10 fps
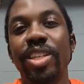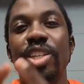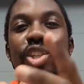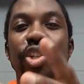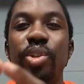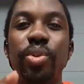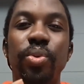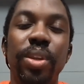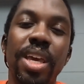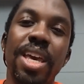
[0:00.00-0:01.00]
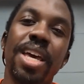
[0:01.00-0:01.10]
in June.